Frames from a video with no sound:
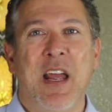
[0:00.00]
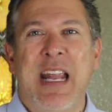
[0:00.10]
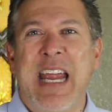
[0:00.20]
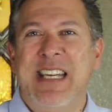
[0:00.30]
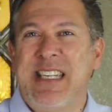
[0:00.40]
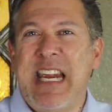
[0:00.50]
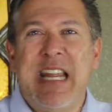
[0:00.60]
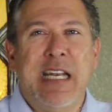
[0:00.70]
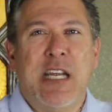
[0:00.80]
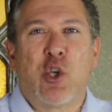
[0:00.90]
they see
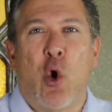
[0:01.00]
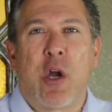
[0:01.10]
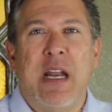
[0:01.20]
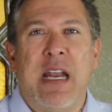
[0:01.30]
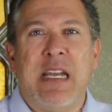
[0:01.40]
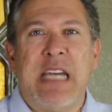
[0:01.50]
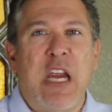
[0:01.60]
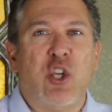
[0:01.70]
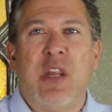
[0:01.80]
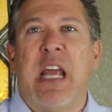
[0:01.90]
the
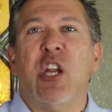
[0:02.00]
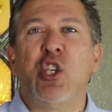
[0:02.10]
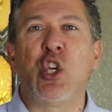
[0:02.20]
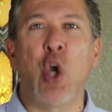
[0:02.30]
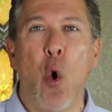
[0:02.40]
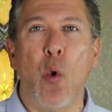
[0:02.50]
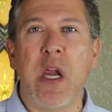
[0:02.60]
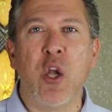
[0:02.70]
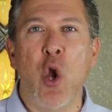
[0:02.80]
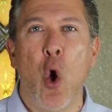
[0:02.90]
disorganization that is
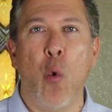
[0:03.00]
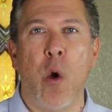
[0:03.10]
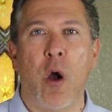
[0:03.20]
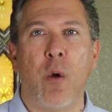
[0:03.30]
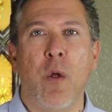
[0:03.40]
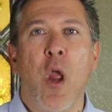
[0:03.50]
going nowhere.